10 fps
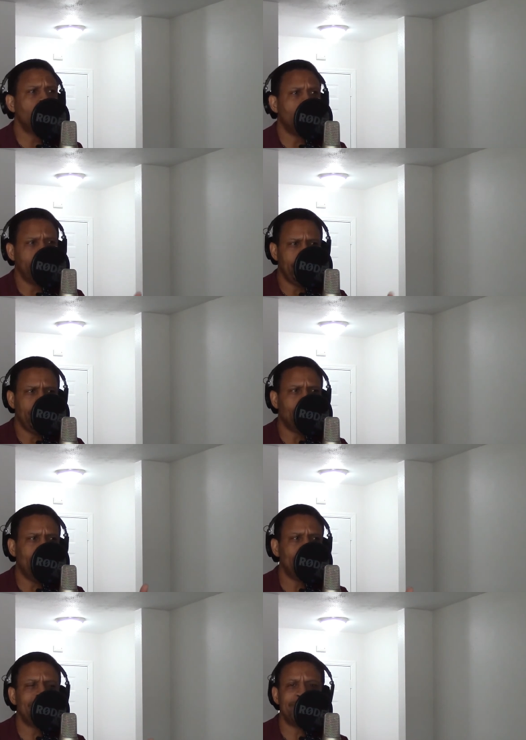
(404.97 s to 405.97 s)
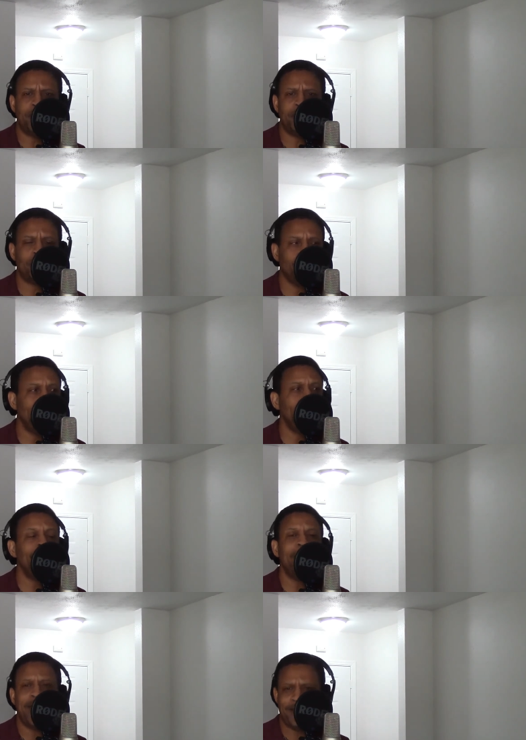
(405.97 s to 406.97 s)
And then around the 7th grade,
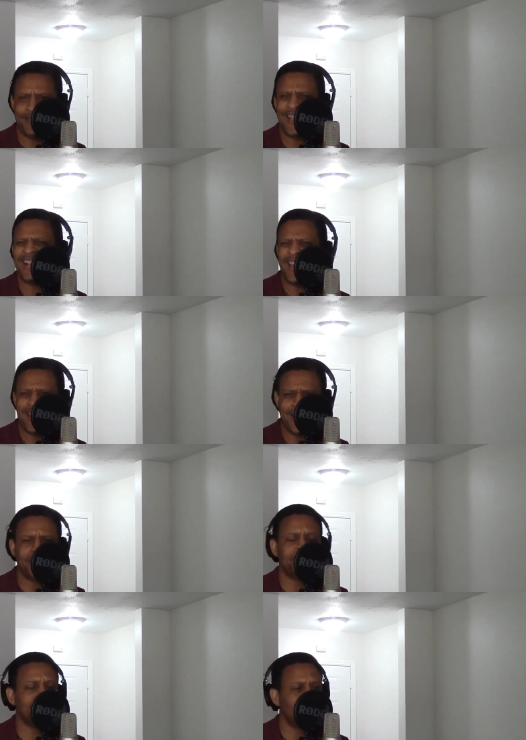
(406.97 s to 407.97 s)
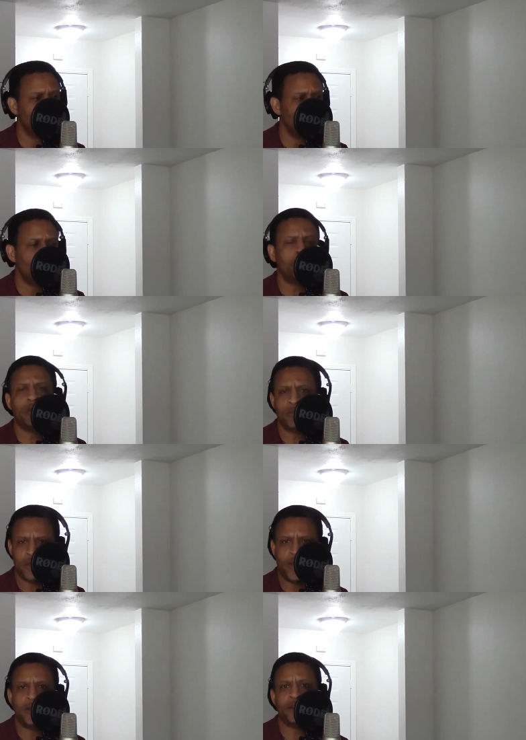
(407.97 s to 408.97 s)
that age is one of those
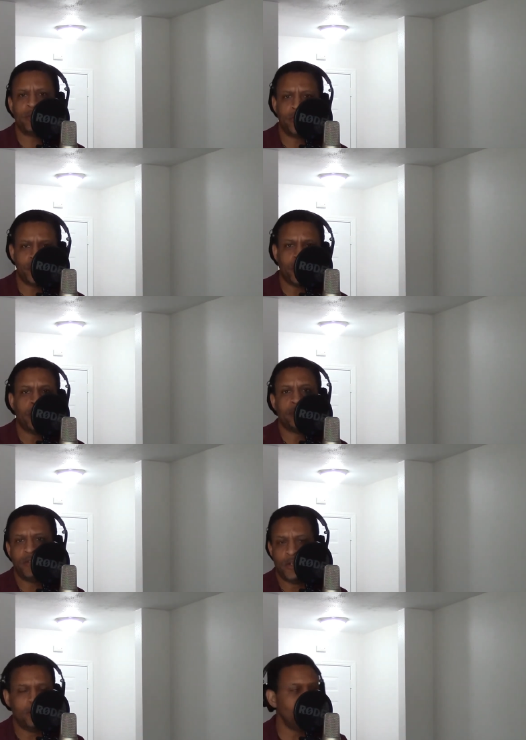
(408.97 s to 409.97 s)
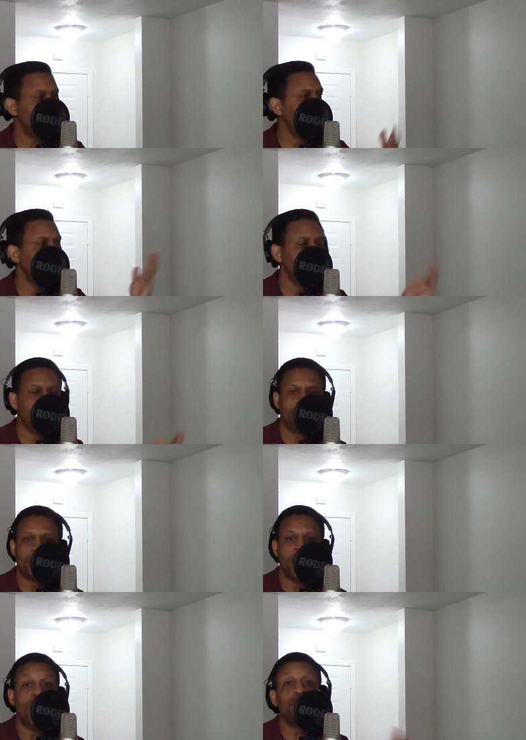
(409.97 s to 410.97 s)
ages where you start getting
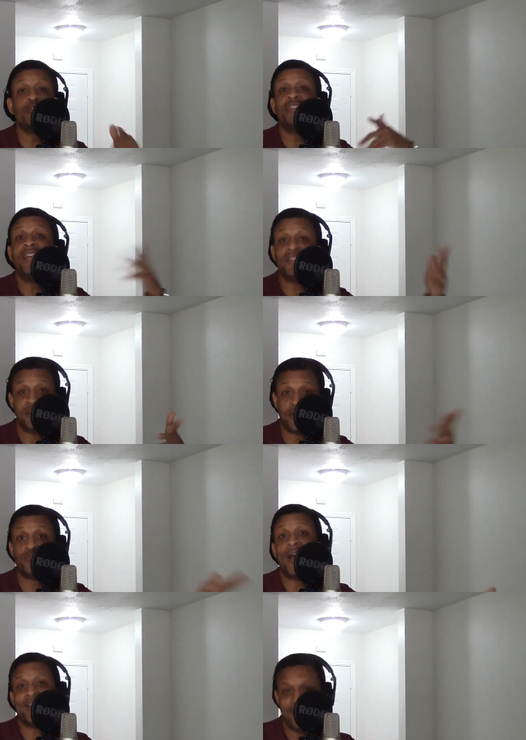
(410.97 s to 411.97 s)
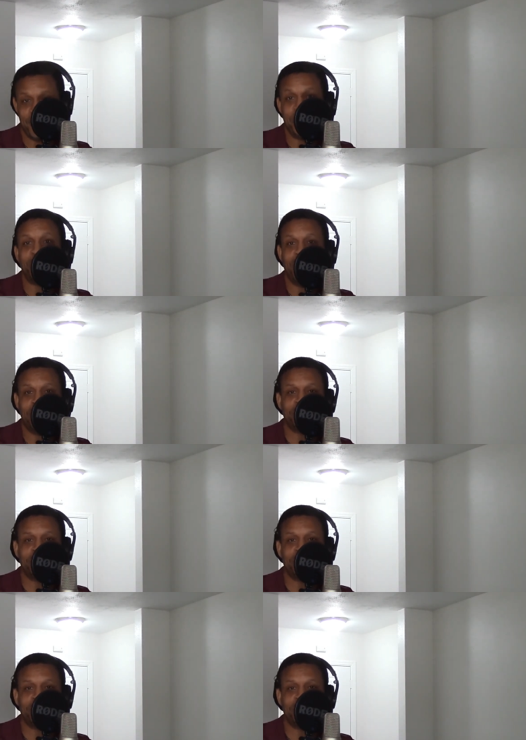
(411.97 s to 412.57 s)
other things distracting you, right?